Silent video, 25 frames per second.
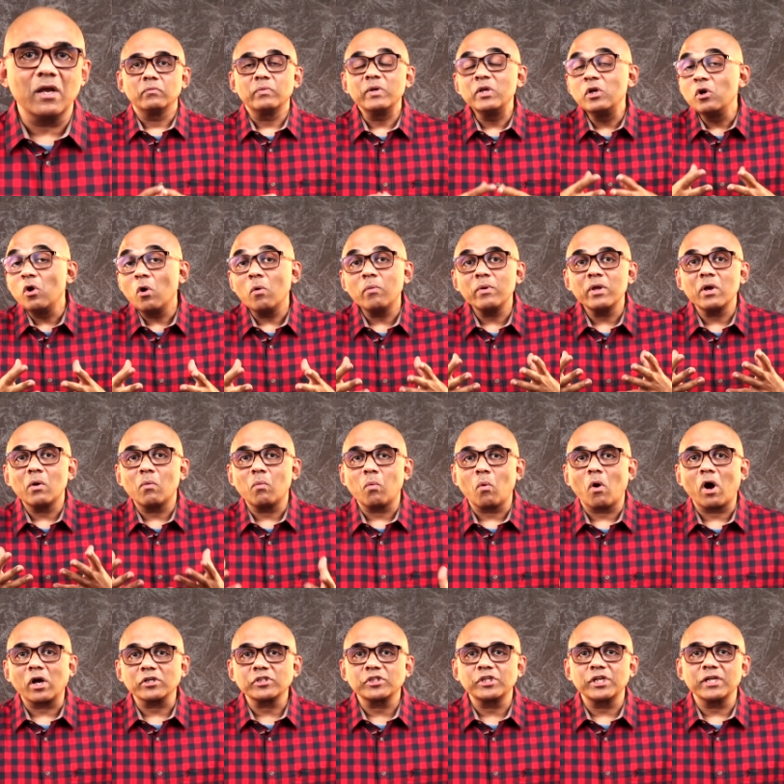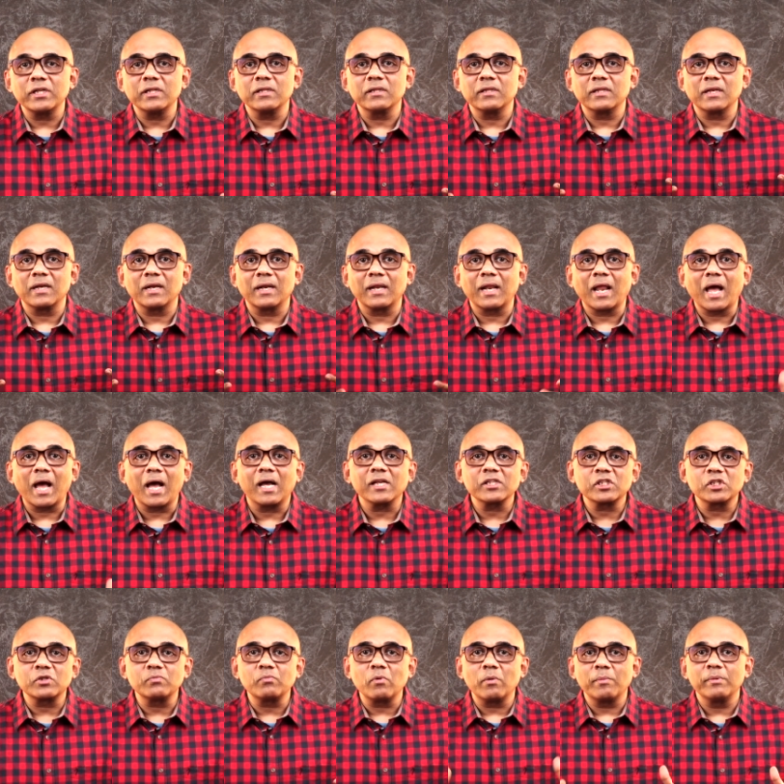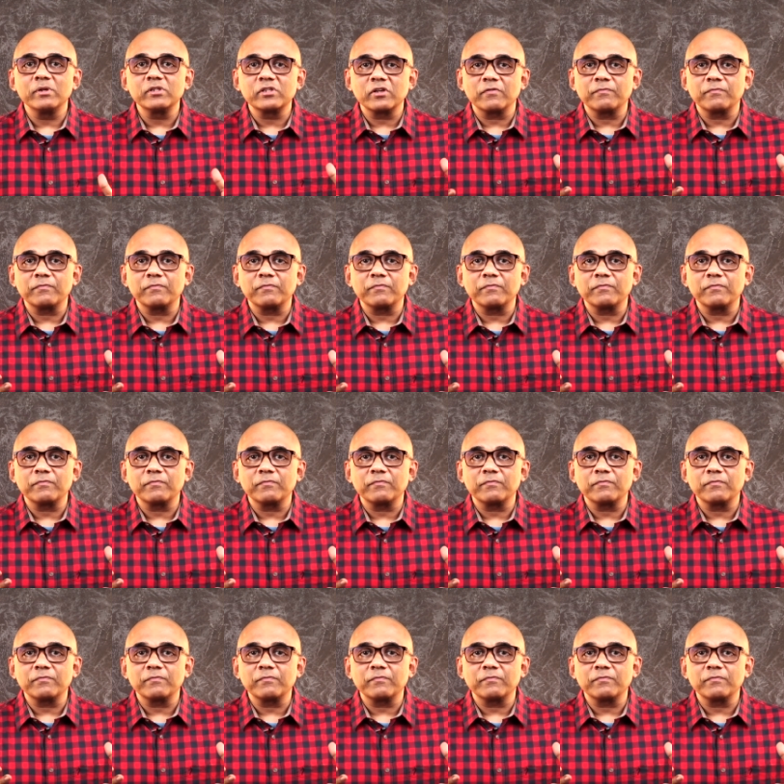We know we are watching the last moments